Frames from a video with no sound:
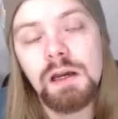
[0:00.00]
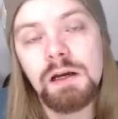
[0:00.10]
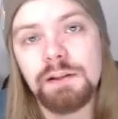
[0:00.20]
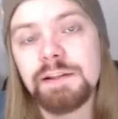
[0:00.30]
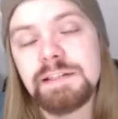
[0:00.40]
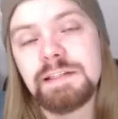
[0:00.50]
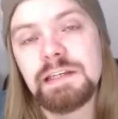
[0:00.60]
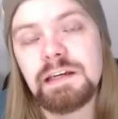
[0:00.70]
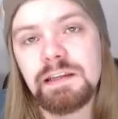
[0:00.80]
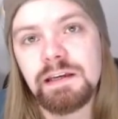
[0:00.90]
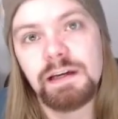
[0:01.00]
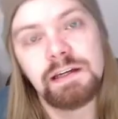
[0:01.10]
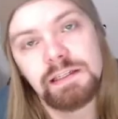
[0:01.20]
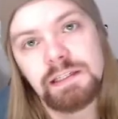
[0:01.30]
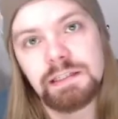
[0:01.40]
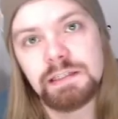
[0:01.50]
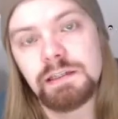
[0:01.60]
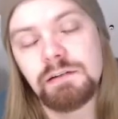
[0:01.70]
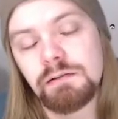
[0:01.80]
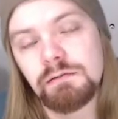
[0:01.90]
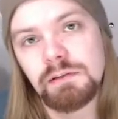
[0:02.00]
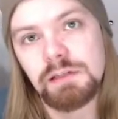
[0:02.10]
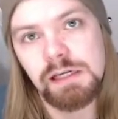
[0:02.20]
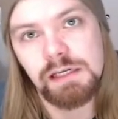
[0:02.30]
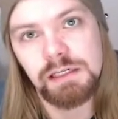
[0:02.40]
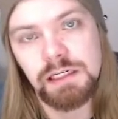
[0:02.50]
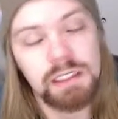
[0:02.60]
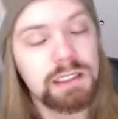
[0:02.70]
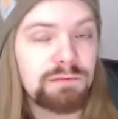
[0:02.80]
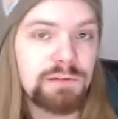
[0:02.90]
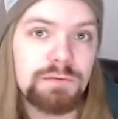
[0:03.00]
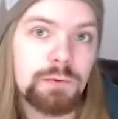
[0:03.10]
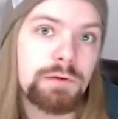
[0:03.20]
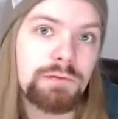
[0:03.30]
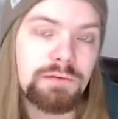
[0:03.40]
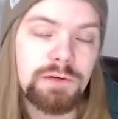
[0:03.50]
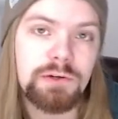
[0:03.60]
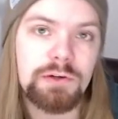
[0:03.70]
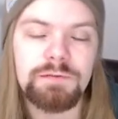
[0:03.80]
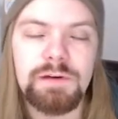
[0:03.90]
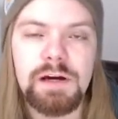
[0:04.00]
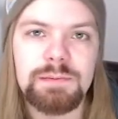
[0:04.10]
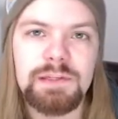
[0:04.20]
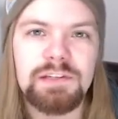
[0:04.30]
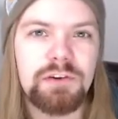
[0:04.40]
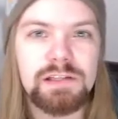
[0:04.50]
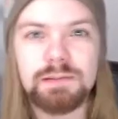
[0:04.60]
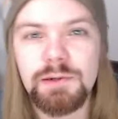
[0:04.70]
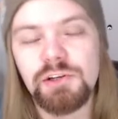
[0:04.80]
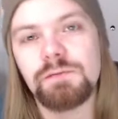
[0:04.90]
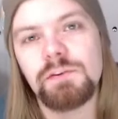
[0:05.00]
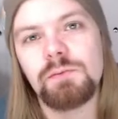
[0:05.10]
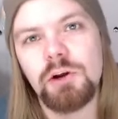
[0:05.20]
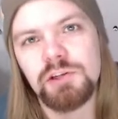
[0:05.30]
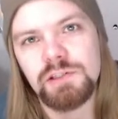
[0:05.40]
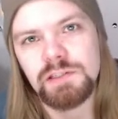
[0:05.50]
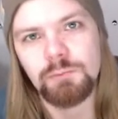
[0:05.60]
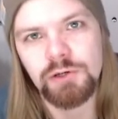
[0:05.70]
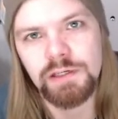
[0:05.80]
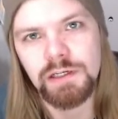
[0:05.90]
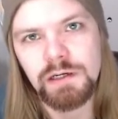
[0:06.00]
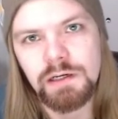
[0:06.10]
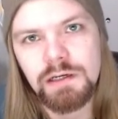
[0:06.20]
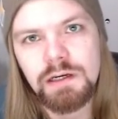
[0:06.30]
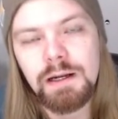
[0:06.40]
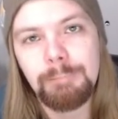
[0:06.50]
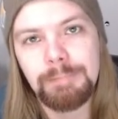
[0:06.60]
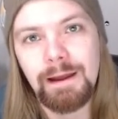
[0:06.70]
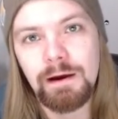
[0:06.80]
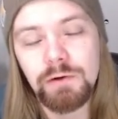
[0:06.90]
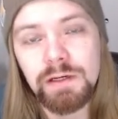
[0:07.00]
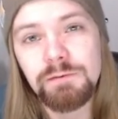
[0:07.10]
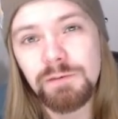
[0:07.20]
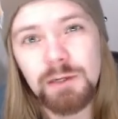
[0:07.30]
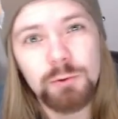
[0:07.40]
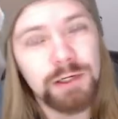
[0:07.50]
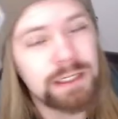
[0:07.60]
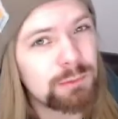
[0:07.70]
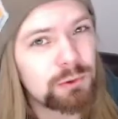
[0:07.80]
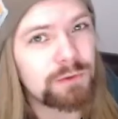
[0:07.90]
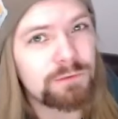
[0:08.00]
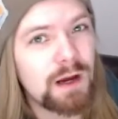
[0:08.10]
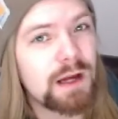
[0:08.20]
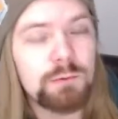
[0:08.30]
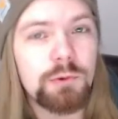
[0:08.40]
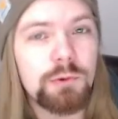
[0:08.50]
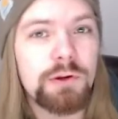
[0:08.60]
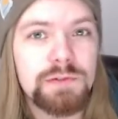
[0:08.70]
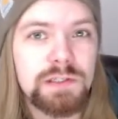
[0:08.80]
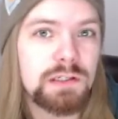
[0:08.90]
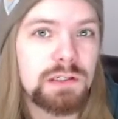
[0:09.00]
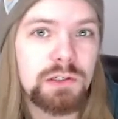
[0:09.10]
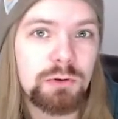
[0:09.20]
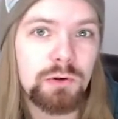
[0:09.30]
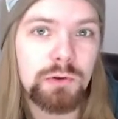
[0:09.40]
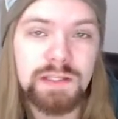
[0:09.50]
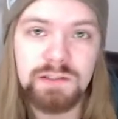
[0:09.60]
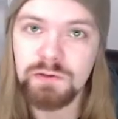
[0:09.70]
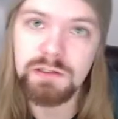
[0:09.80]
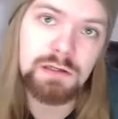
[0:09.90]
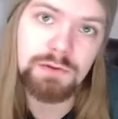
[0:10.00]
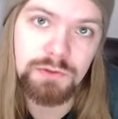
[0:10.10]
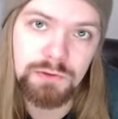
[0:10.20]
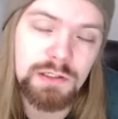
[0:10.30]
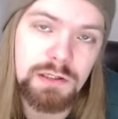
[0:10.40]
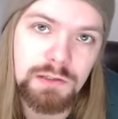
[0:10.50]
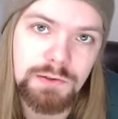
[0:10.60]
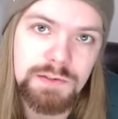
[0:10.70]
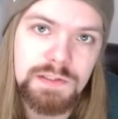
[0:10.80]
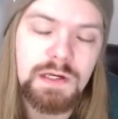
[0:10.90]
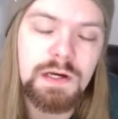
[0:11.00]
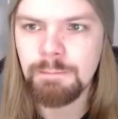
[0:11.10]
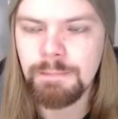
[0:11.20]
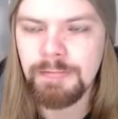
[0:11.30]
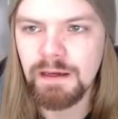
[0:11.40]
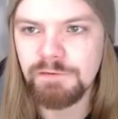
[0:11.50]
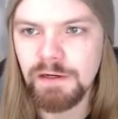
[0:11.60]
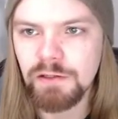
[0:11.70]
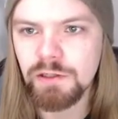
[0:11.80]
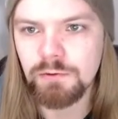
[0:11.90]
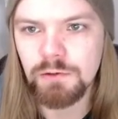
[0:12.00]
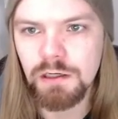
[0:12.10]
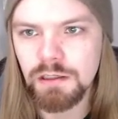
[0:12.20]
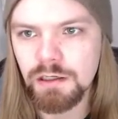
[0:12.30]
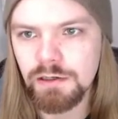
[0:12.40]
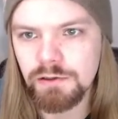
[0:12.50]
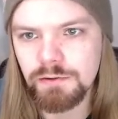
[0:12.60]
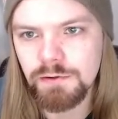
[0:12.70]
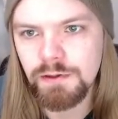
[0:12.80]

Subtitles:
Let's say that I needed like an NV4500, a 5-speed transmission for the project I'm working on. Now, if I were able to find one of those in a U-pull, that's only $130. If I look at Rock Auto,